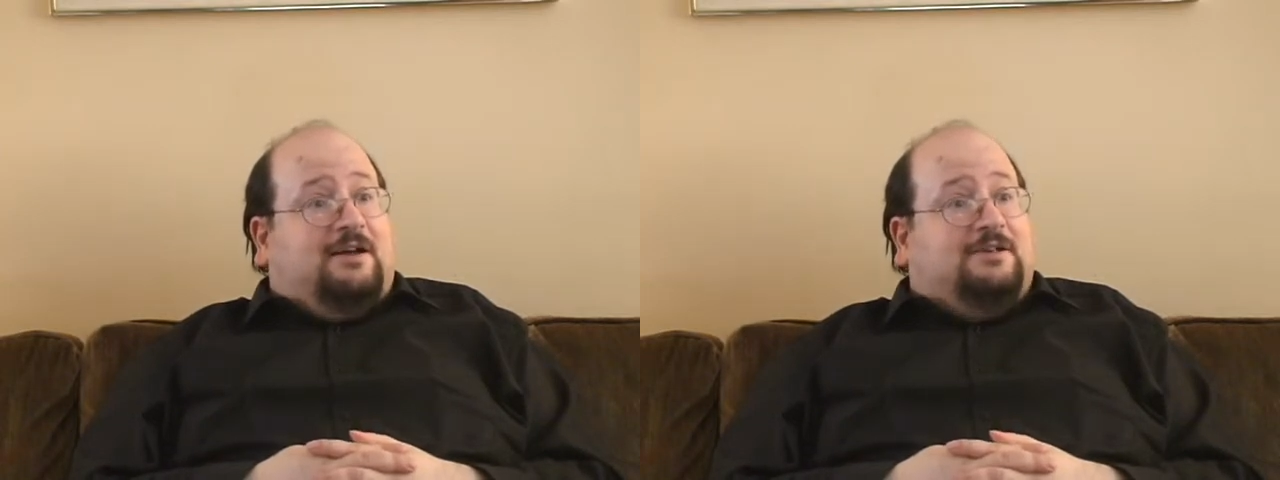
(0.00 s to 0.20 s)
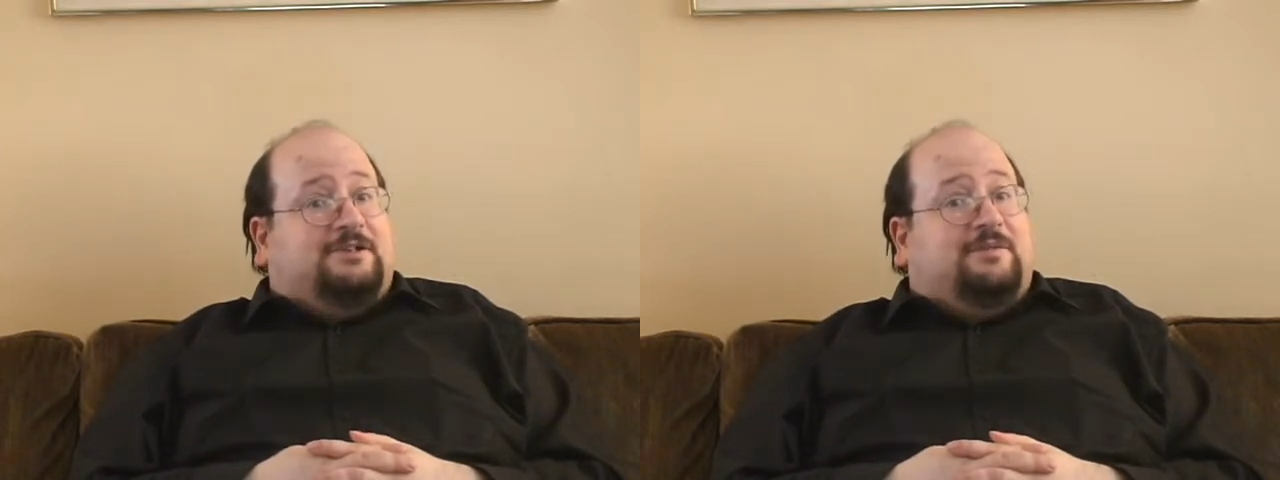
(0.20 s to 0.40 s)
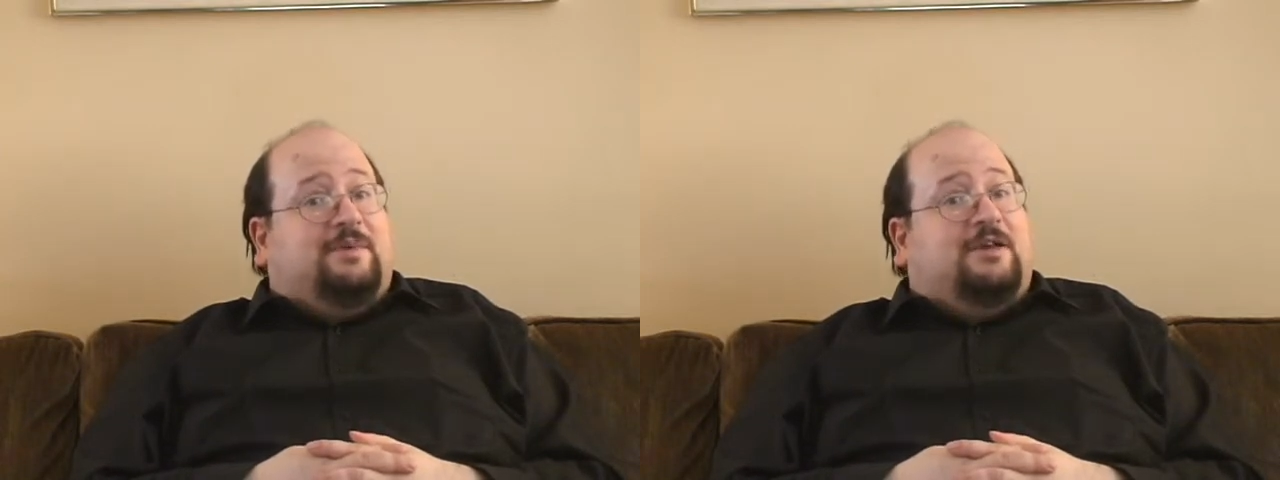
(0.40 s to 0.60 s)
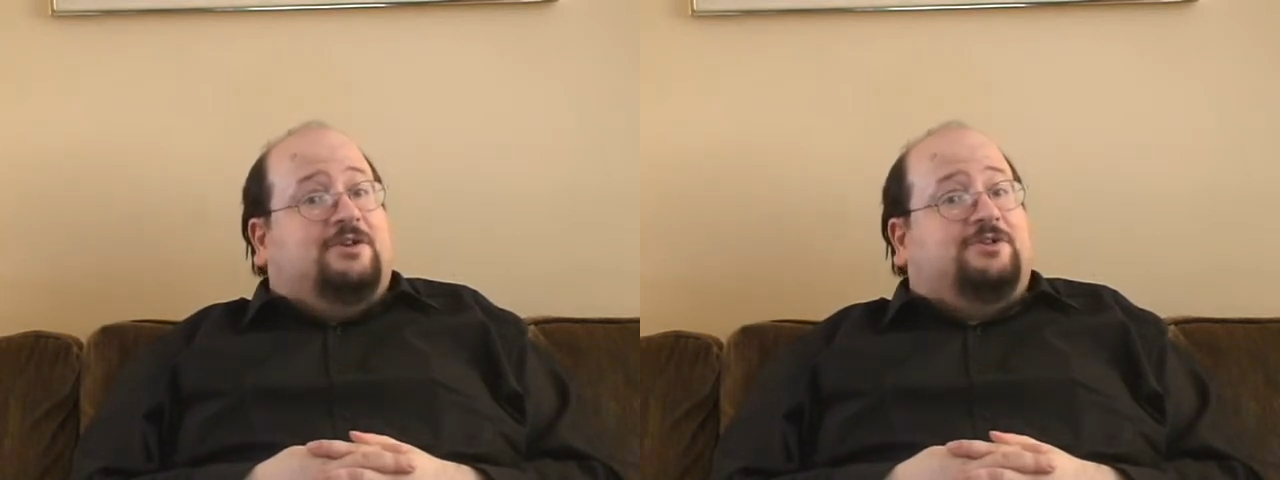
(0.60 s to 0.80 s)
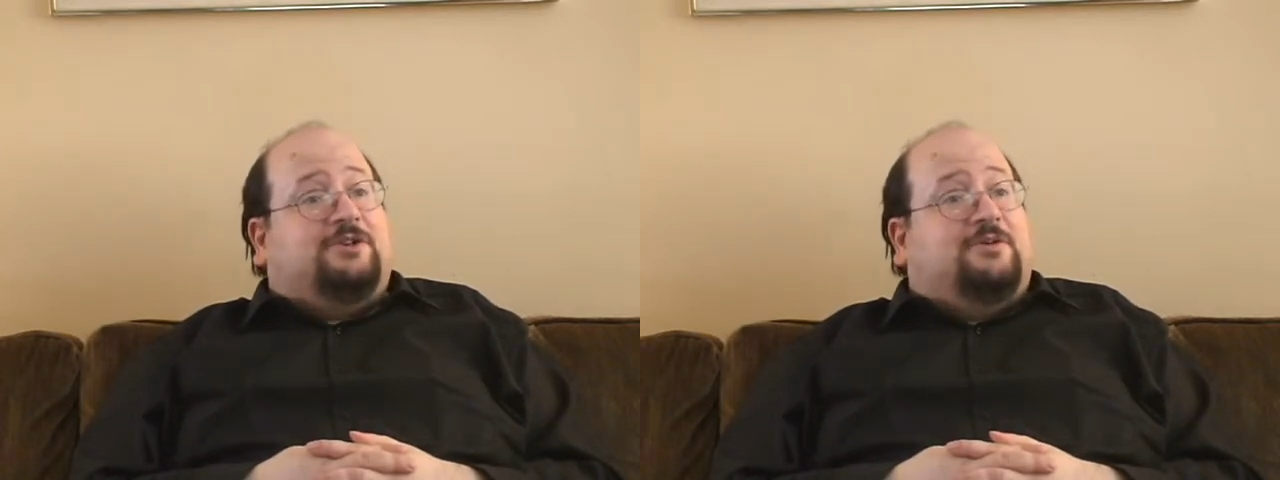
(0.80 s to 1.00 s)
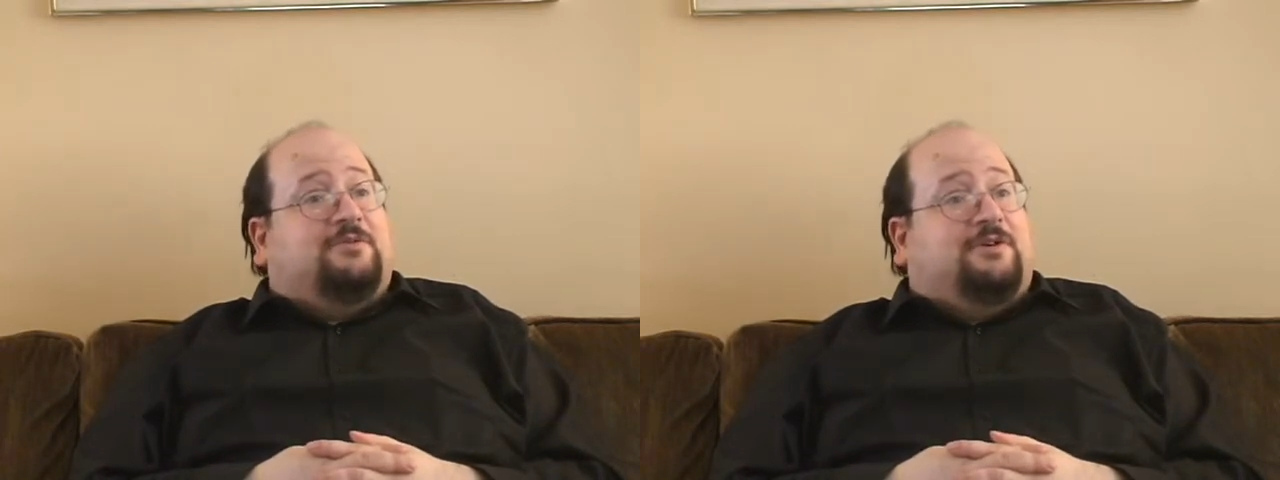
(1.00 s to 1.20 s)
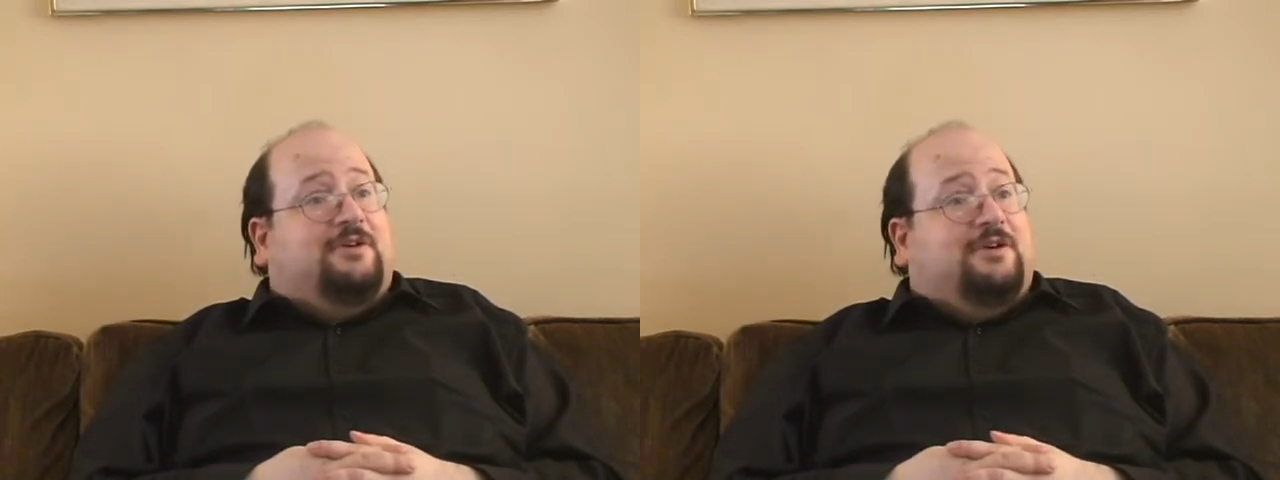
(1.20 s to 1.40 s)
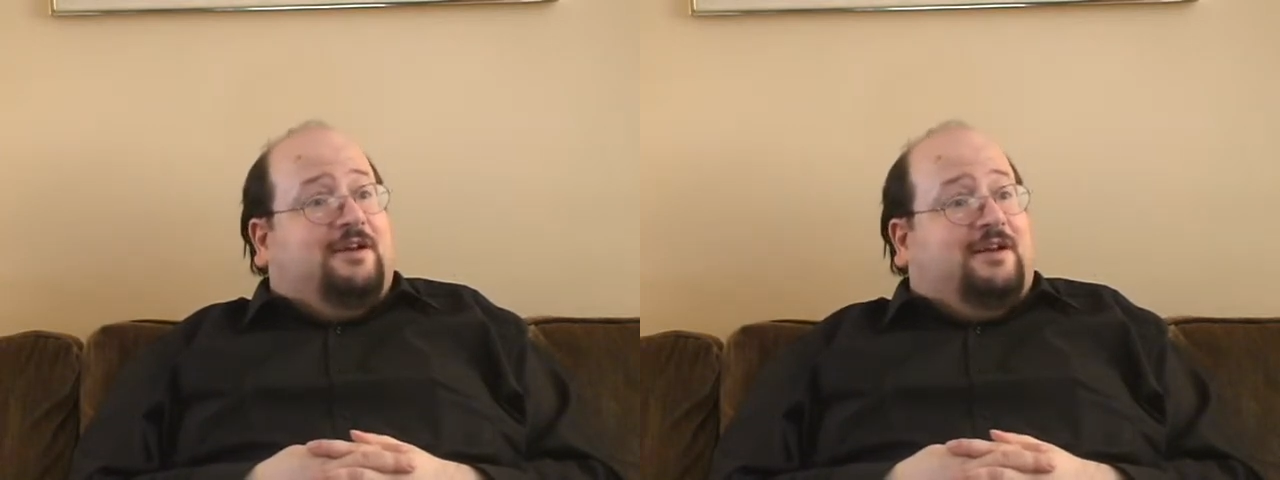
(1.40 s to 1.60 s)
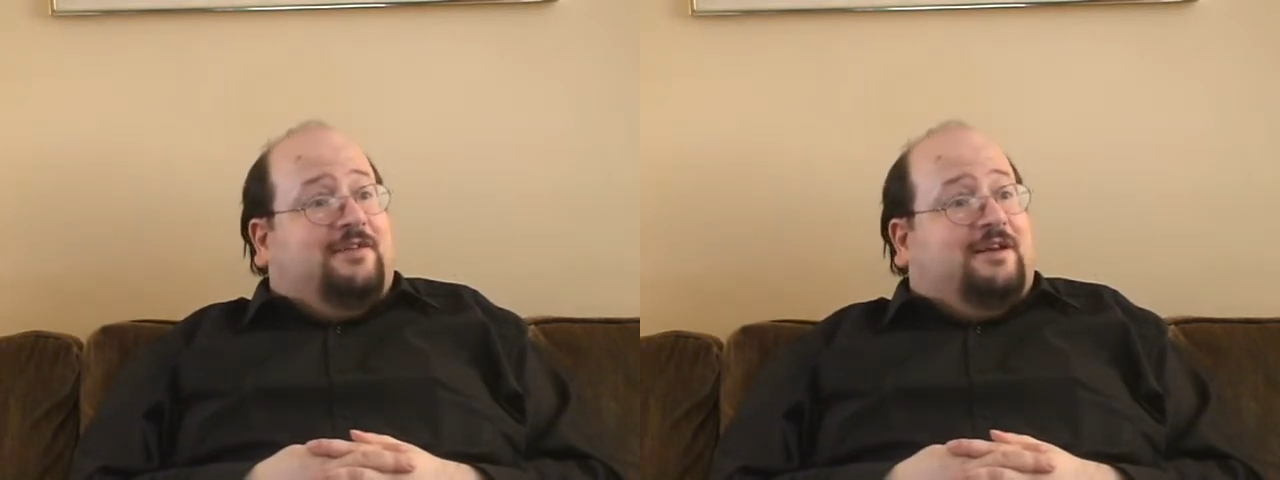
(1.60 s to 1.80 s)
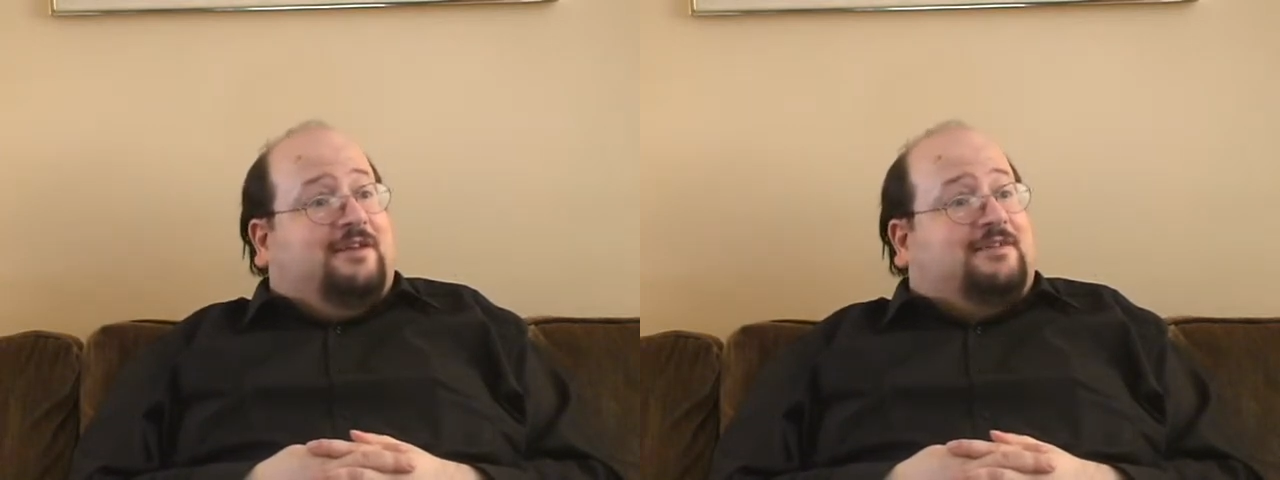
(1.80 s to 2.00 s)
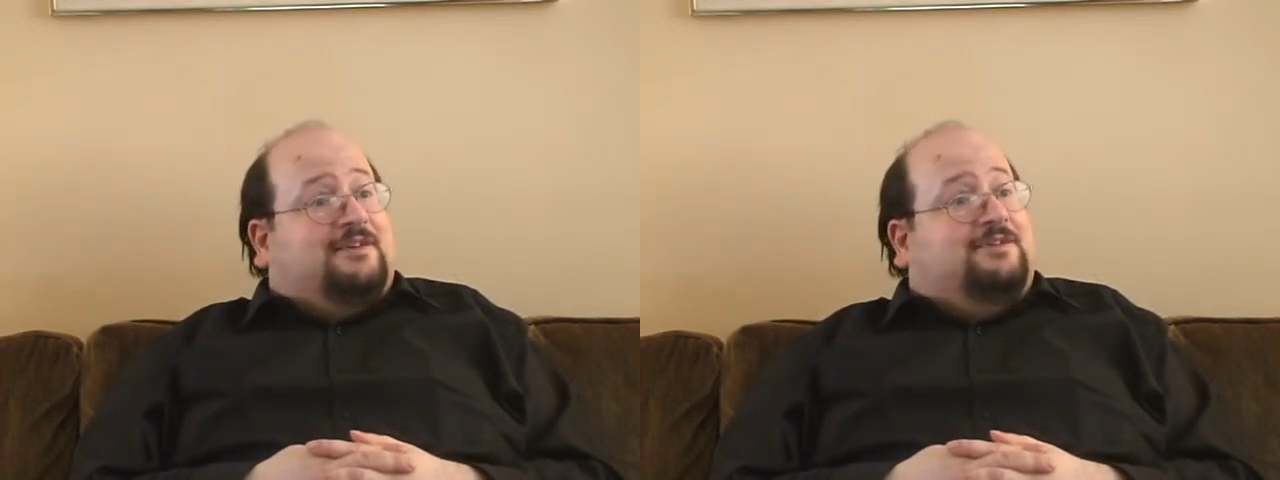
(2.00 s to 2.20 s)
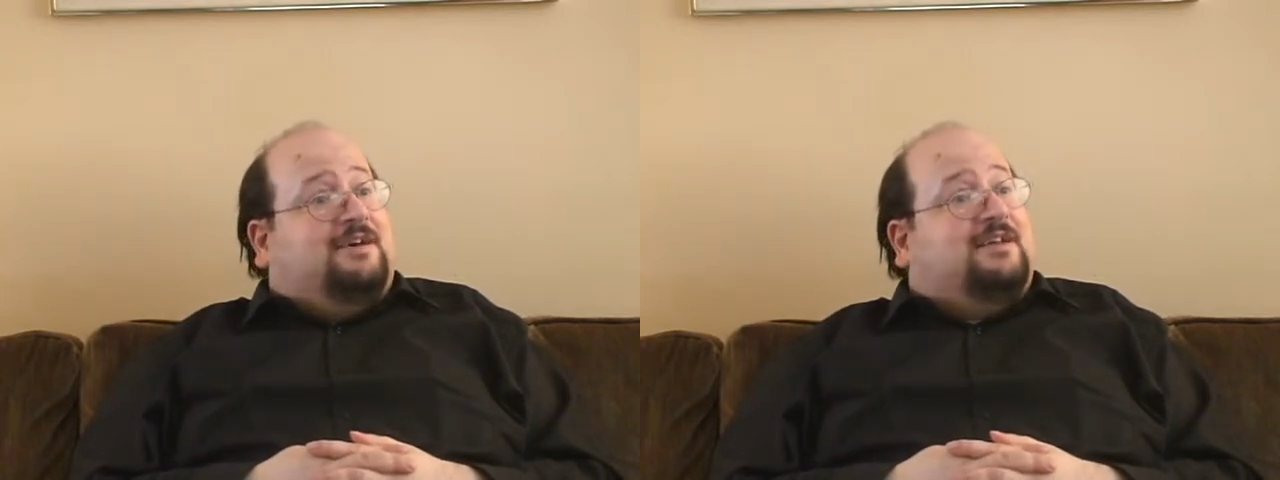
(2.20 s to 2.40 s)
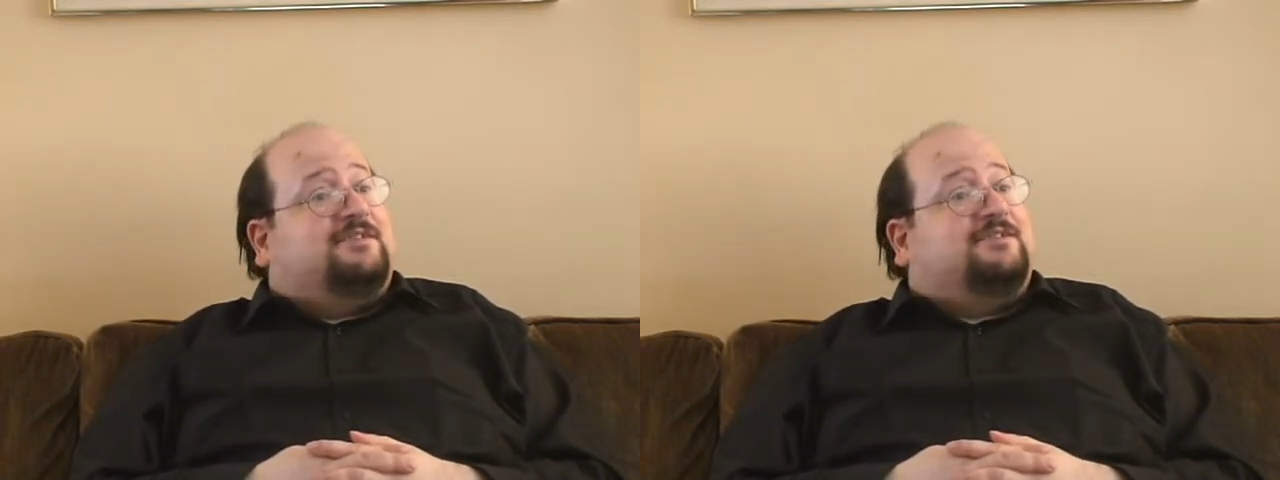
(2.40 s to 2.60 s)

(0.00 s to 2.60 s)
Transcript: She made a joke that the class